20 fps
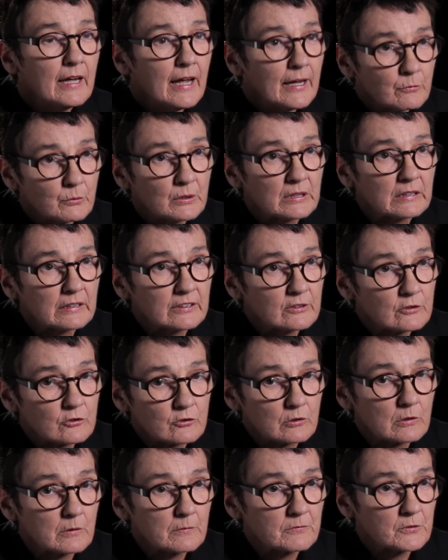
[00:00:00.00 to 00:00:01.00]
and really
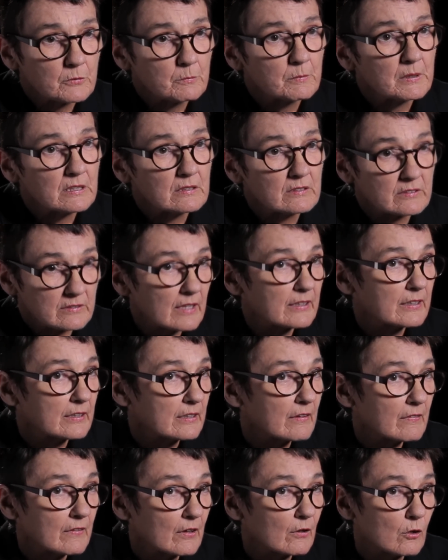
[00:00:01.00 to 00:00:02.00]
deserve to be
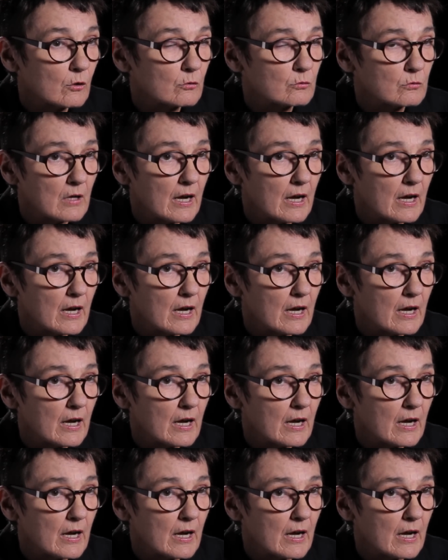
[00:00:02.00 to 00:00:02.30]
studied in their own